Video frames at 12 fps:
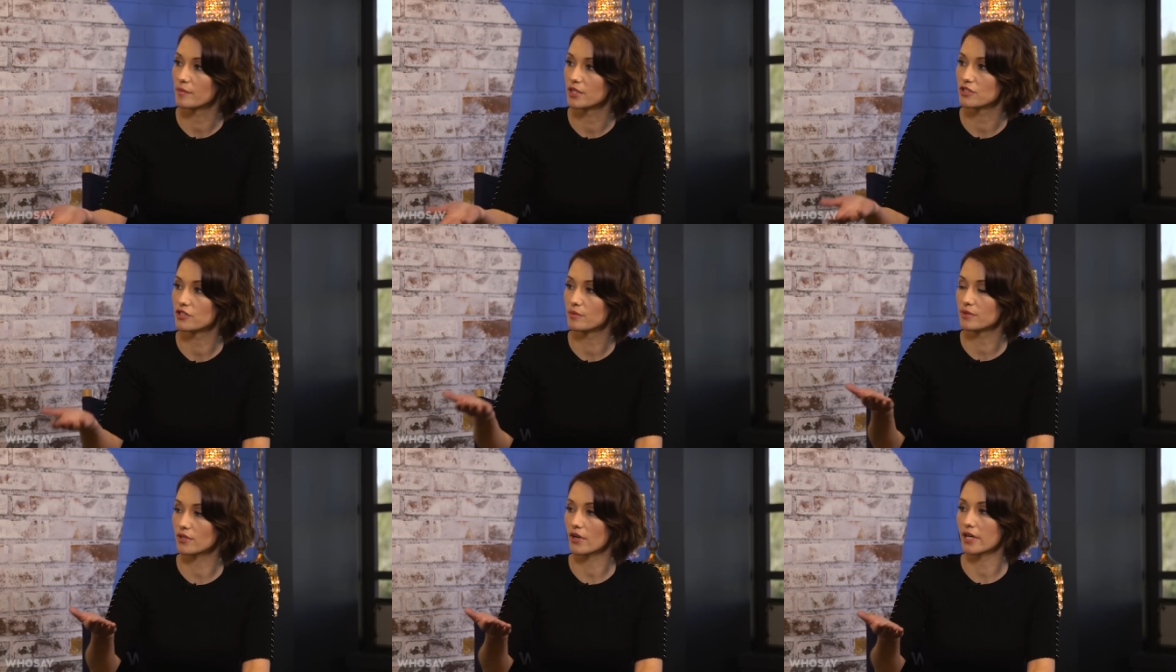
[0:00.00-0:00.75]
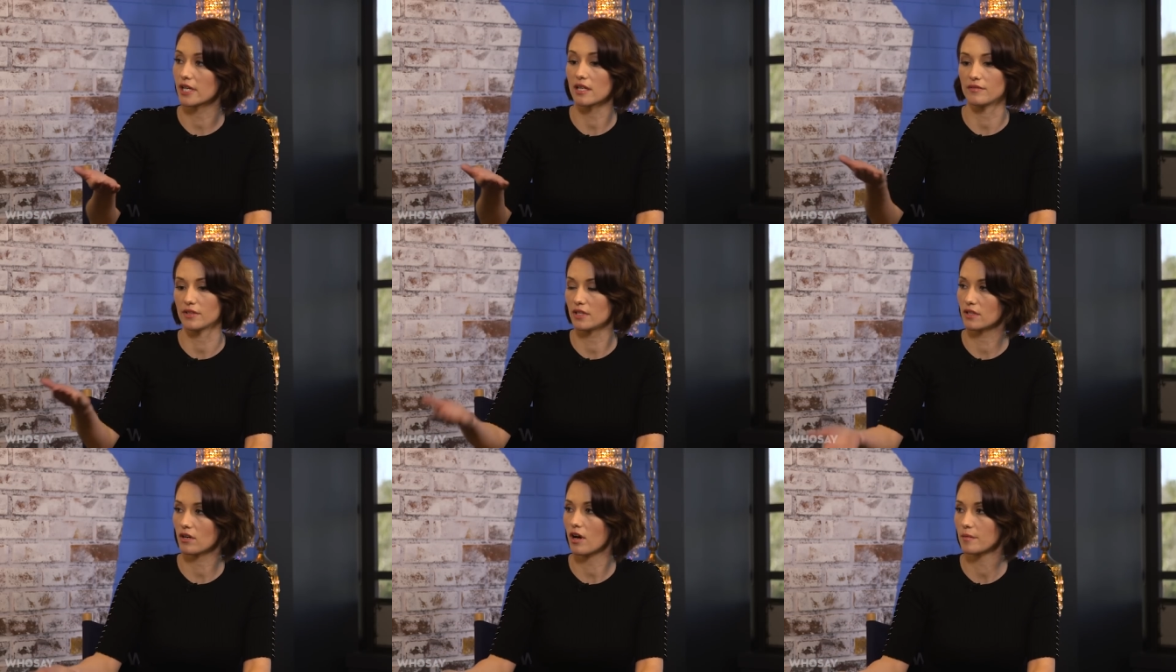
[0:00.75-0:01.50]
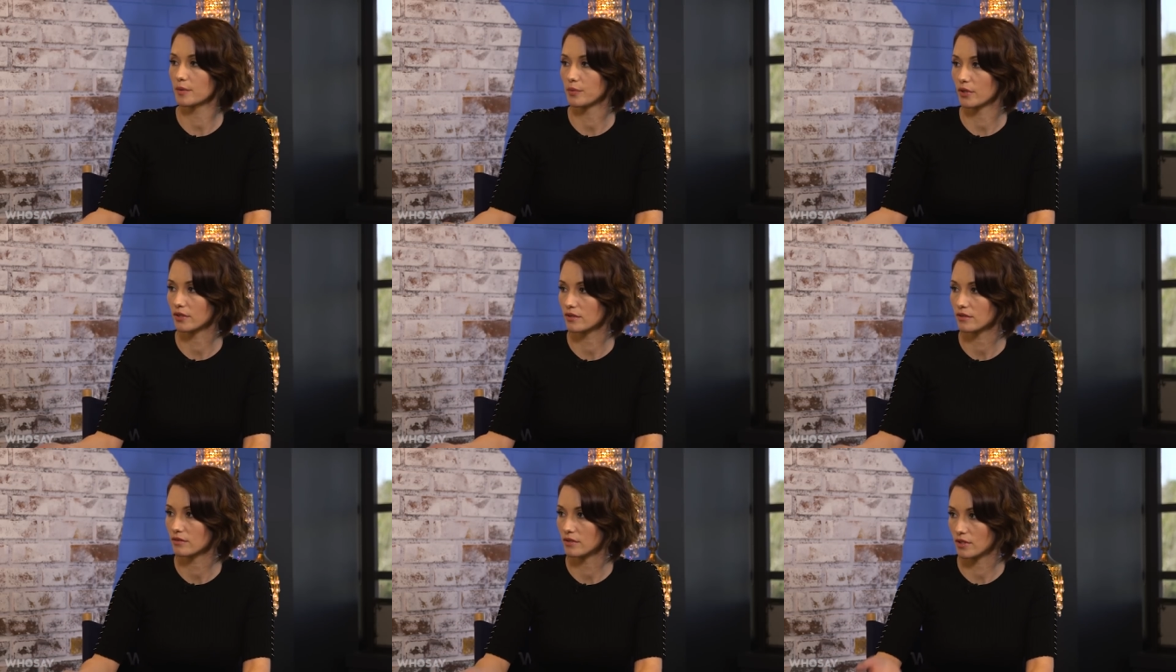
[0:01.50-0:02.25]
I mean, she was already even in the comic book,
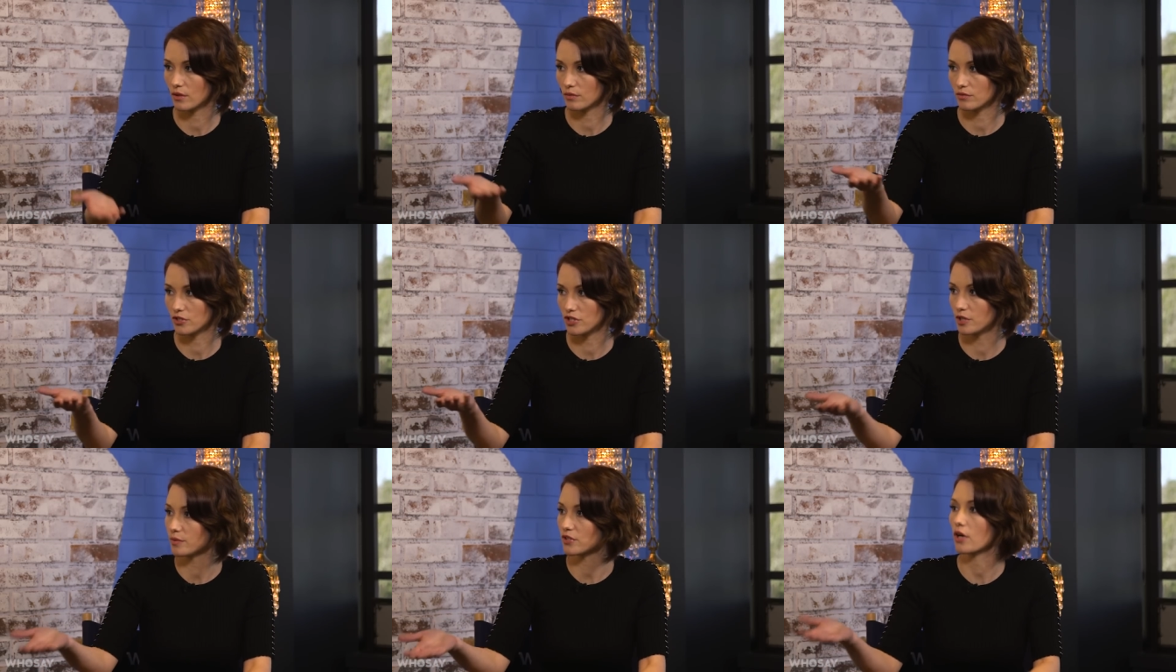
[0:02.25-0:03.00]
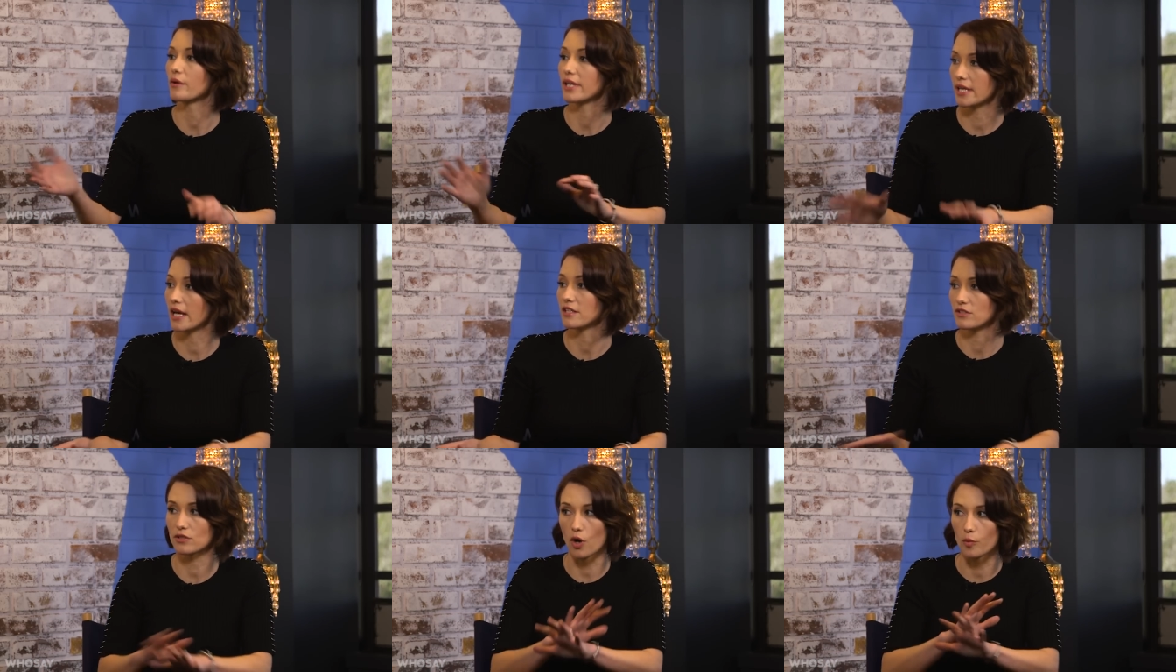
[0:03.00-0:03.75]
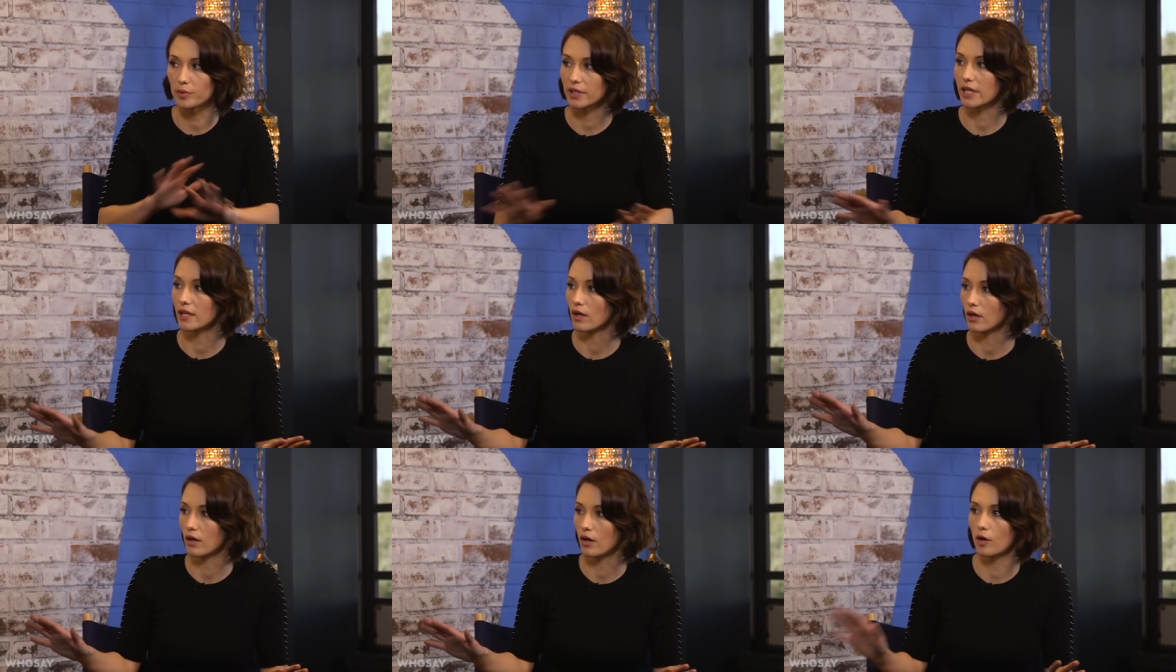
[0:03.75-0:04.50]
you know, she right. was already gay. She's she openly was,
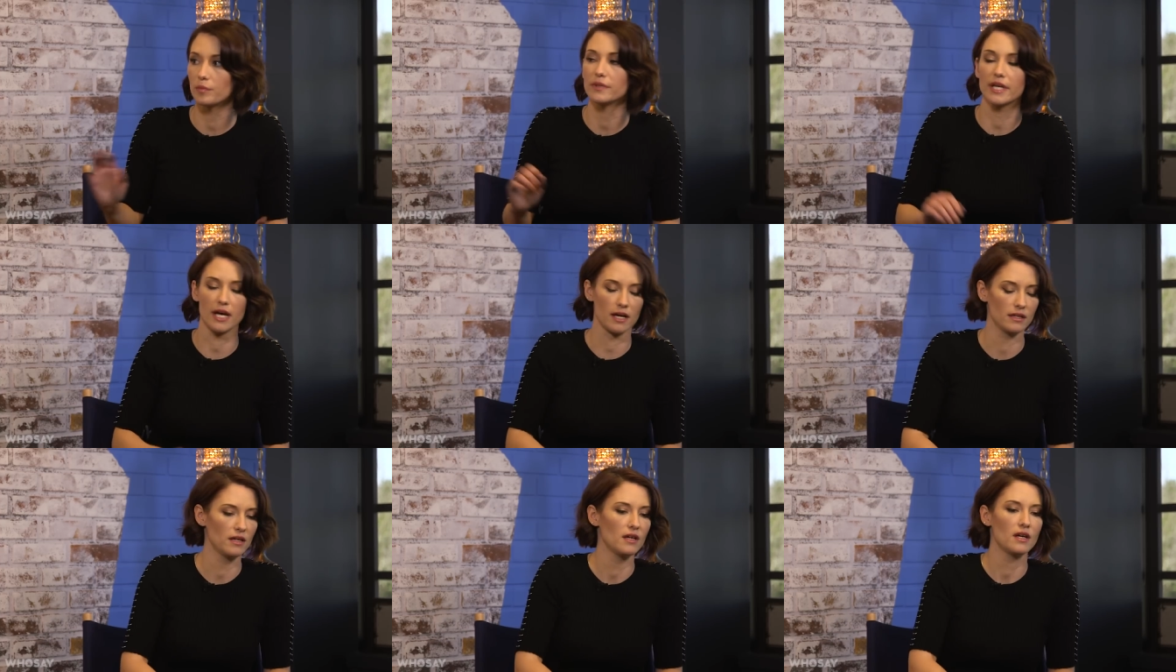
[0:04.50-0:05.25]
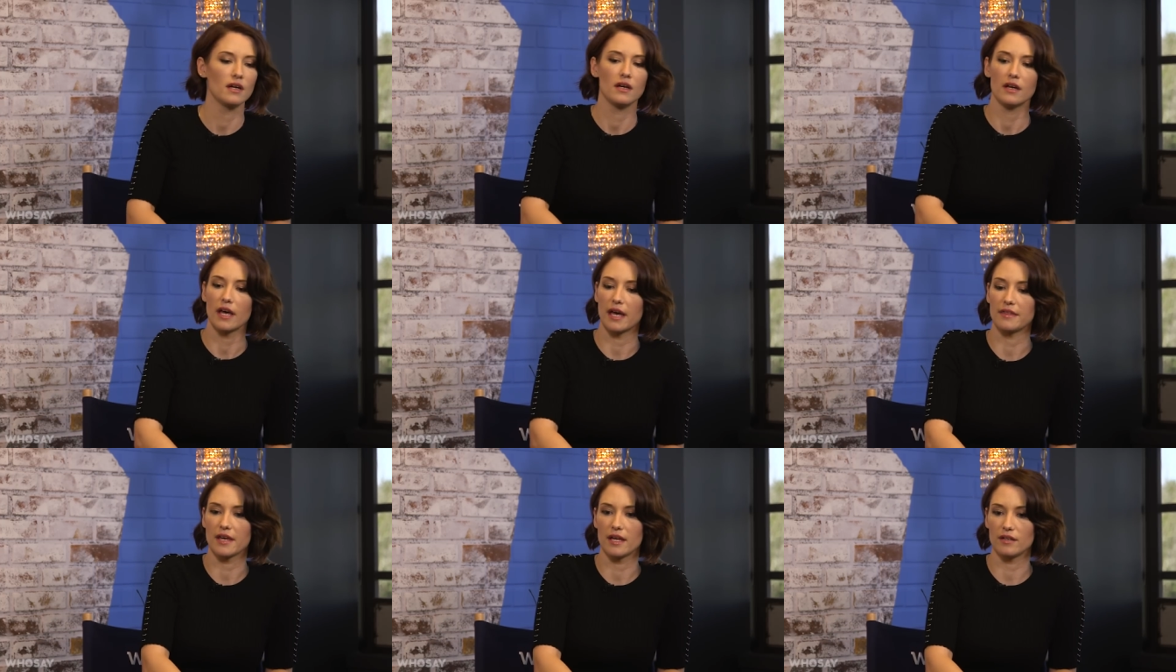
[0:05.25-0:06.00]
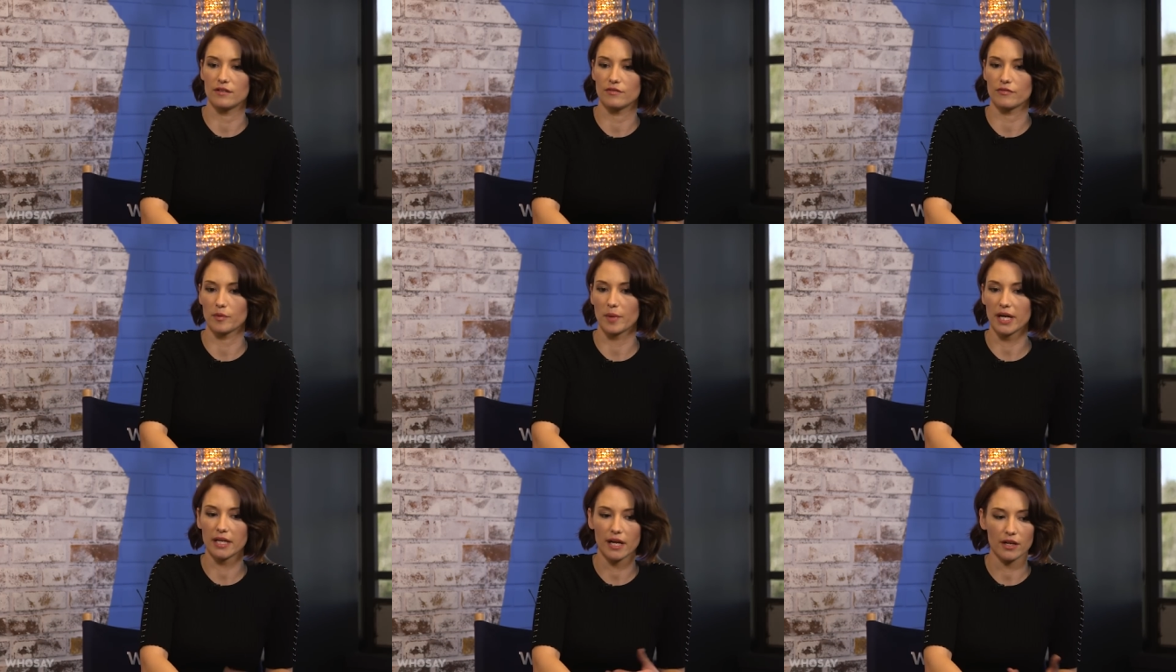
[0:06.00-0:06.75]
that was oh, known. Op yeah, yeah. And then for
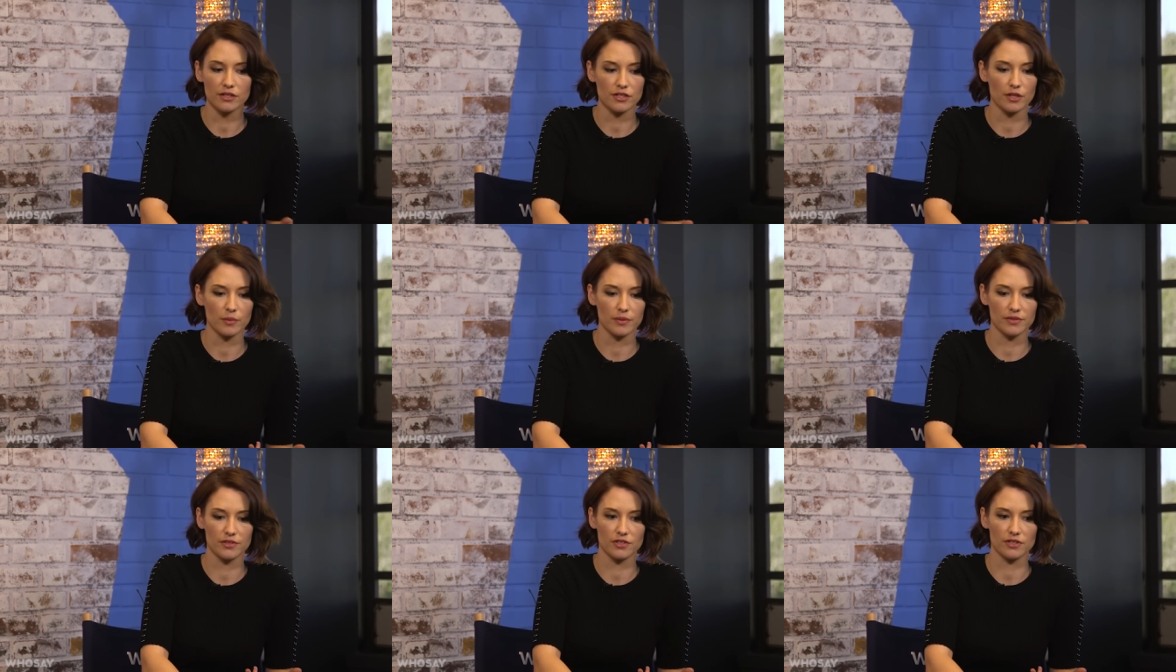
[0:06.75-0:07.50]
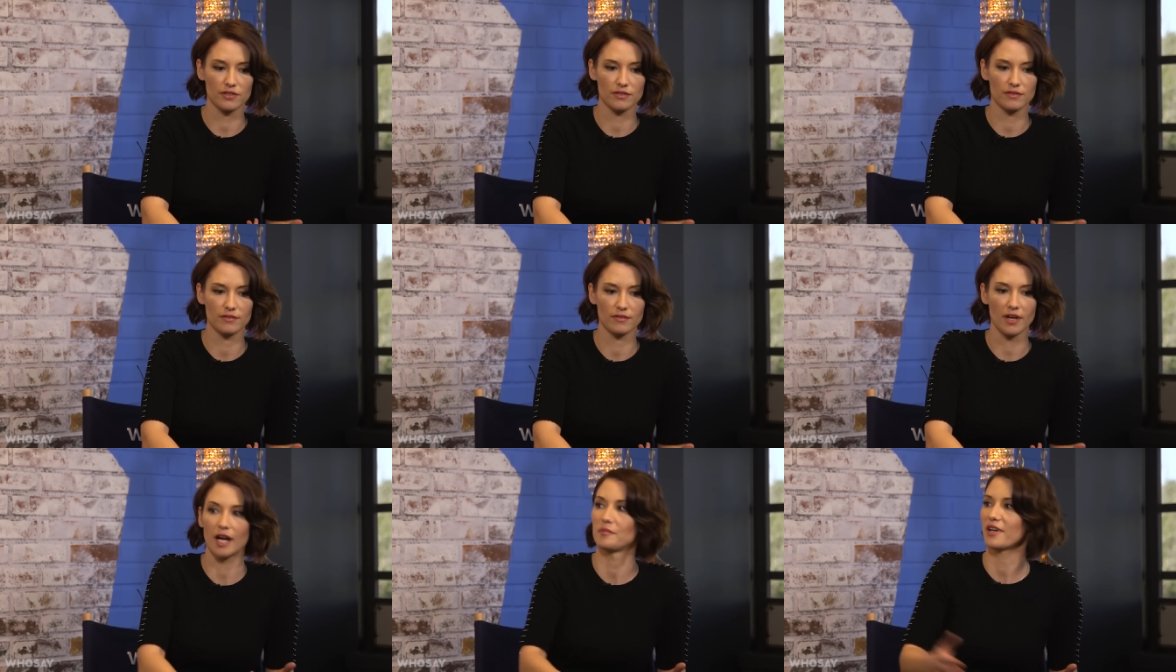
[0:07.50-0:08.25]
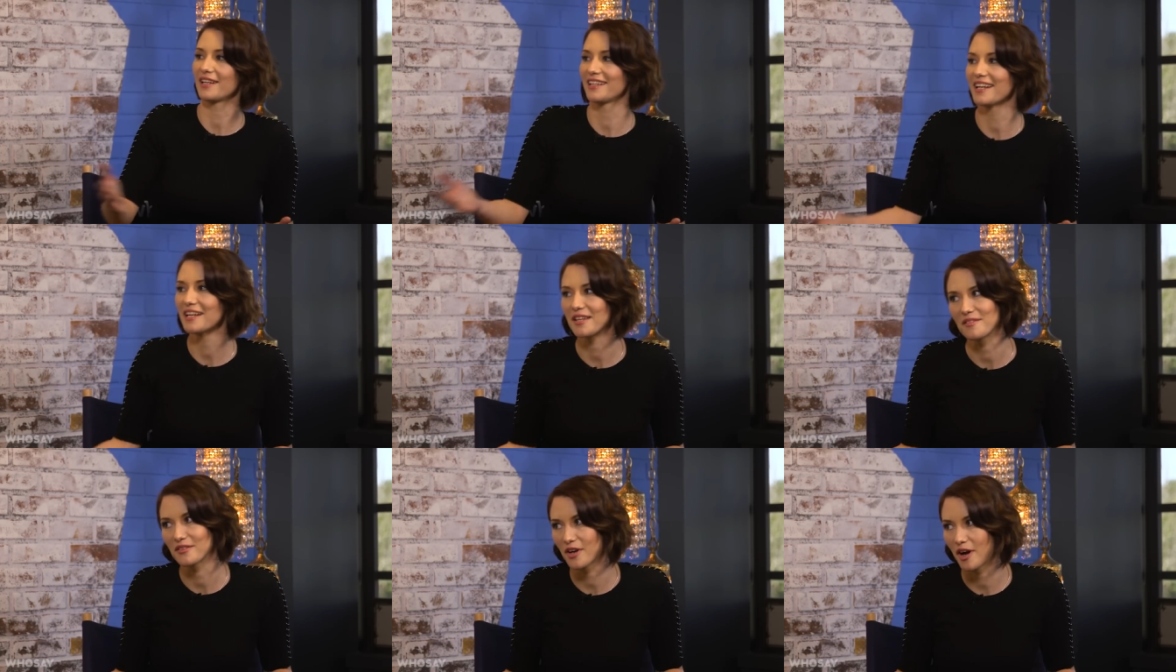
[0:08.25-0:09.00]
my character, it was just I'm not in any of the